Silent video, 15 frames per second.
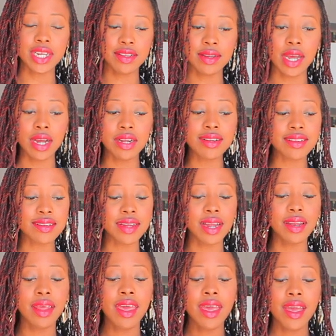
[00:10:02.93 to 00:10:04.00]
styles,
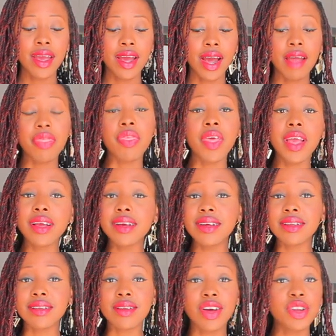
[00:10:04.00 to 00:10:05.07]
and I think
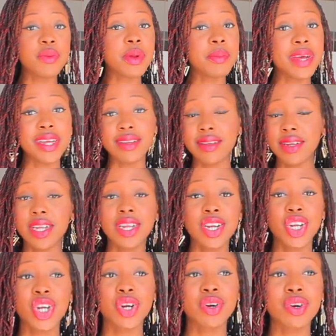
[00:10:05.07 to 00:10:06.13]
it's gonna be my
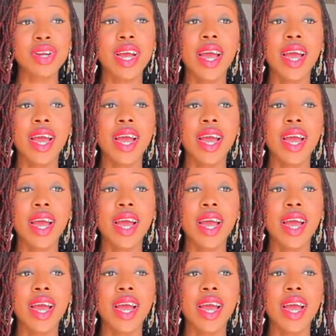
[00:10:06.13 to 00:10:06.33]
signature.